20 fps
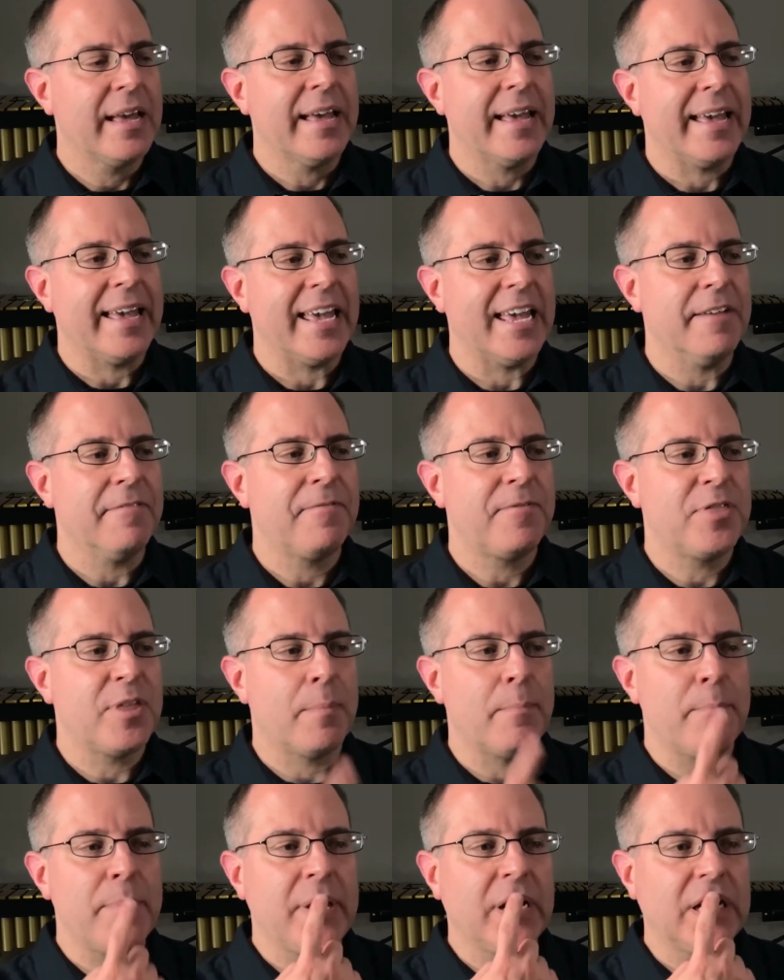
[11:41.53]
If the
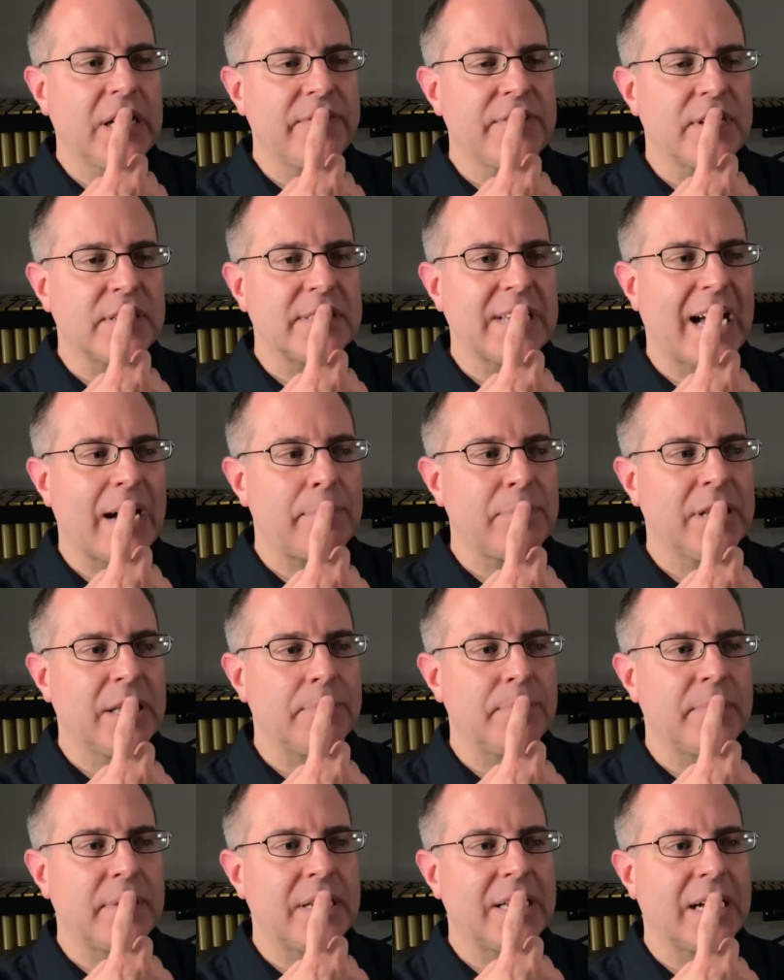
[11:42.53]
middle of your top
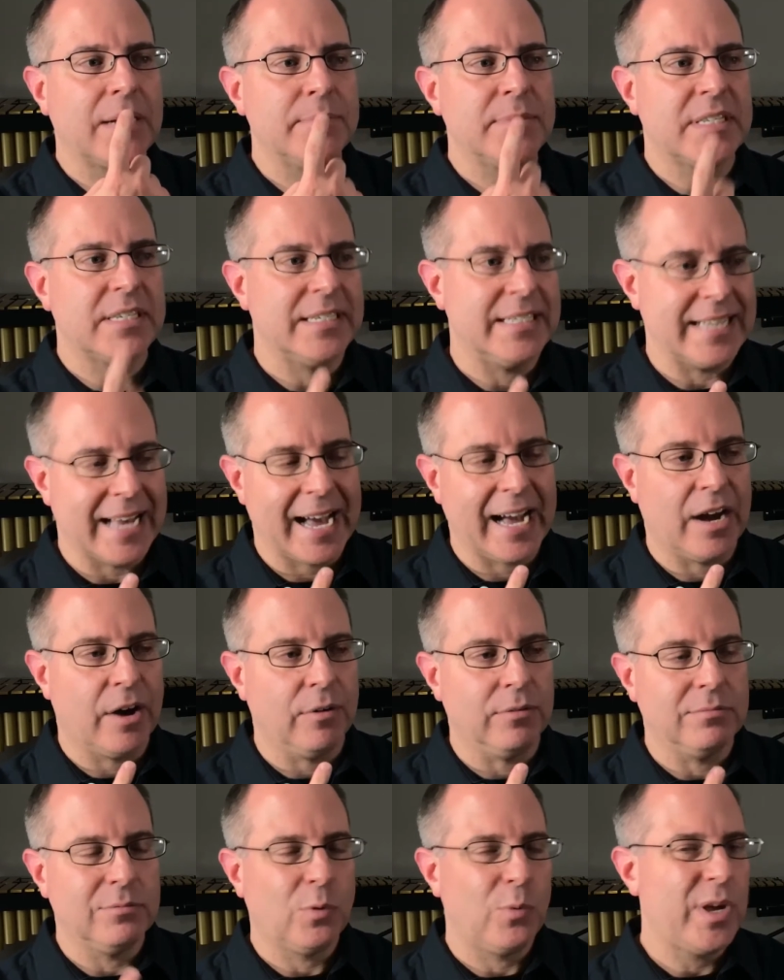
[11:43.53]
lip comes
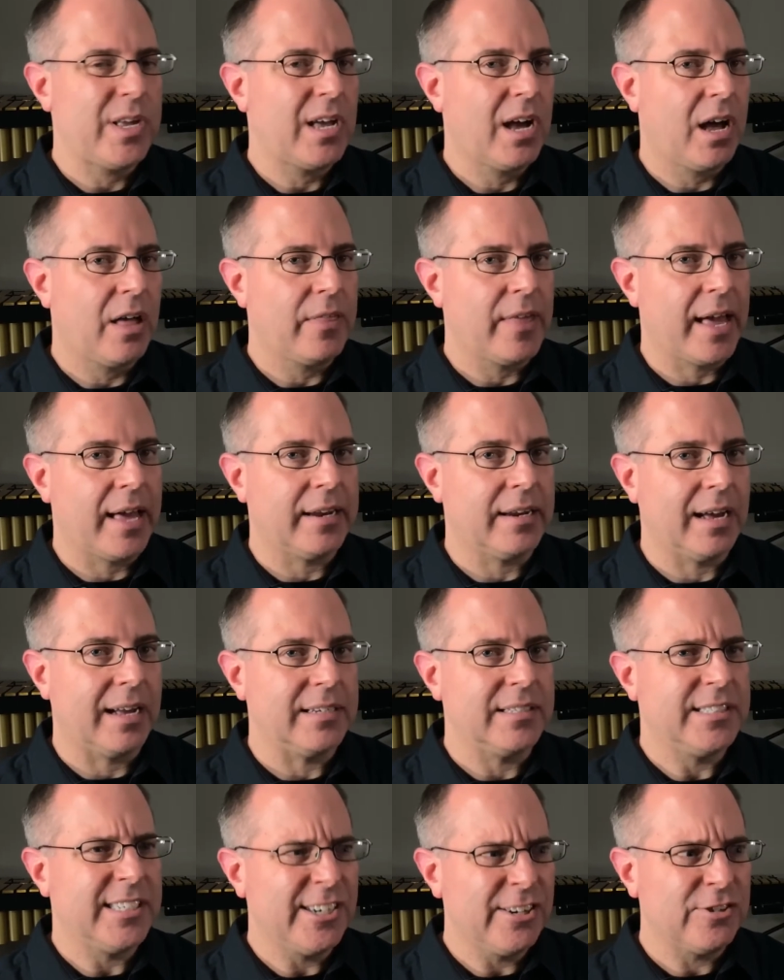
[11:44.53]
down, we call that a
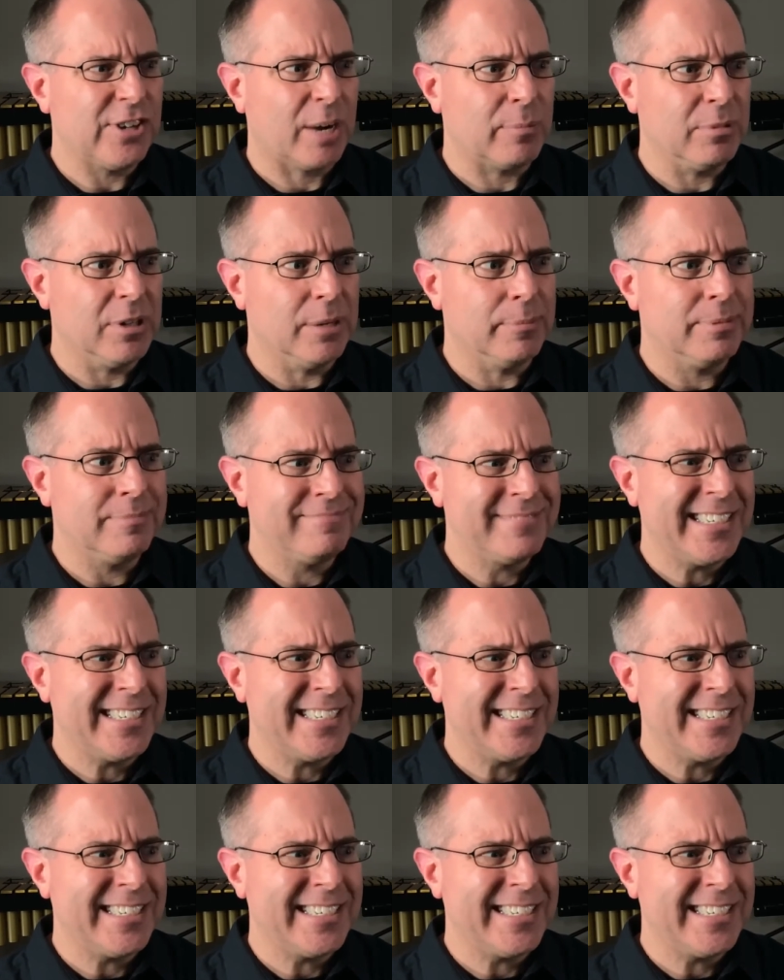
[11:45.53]
teardrop lip,